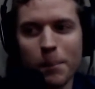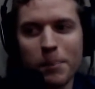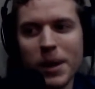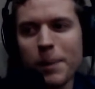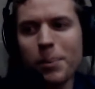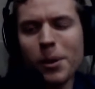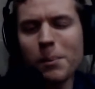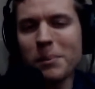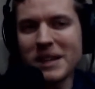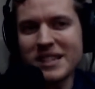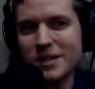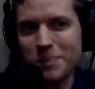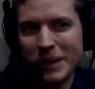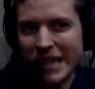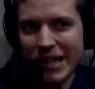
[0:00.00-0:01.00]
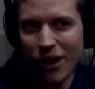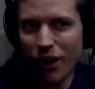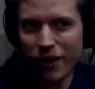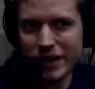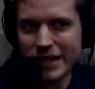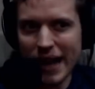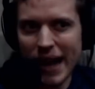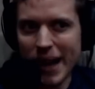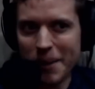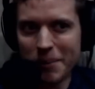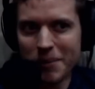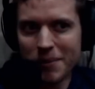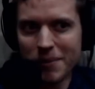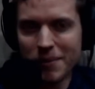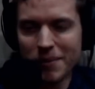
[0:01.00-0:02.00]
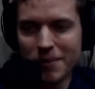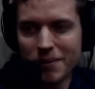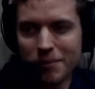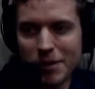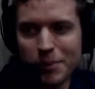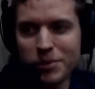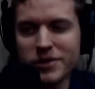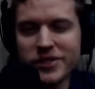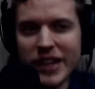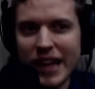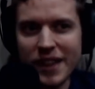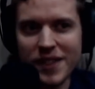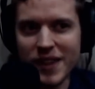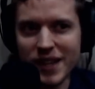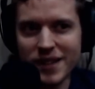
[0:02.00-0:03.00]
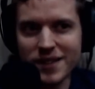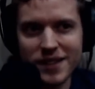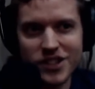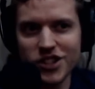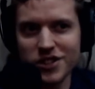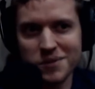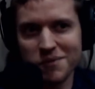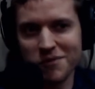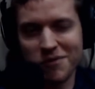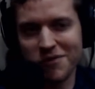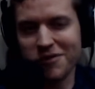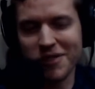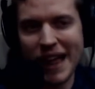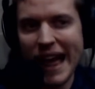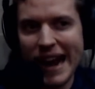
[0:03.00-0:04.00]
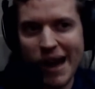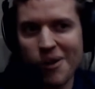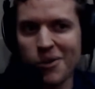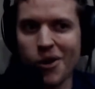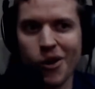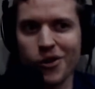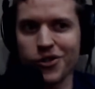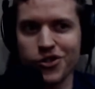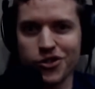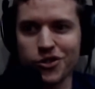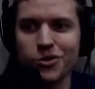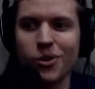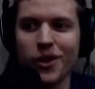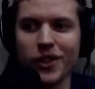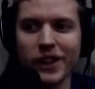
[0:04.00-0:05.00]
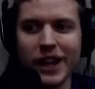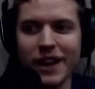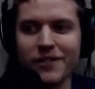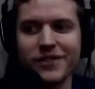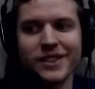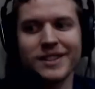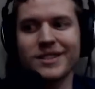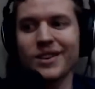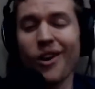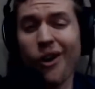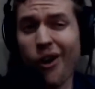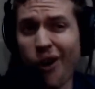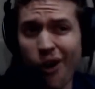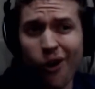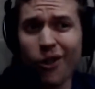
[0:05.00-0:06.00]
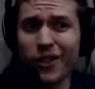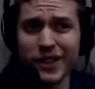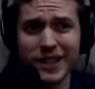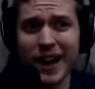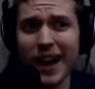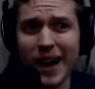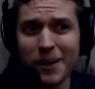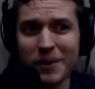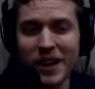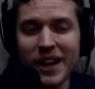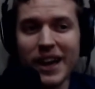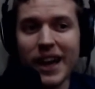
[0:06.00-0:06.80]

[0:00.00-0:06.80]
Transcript: people misspeak all the time. People say things that just flat out aren't true on the live feeds all the time.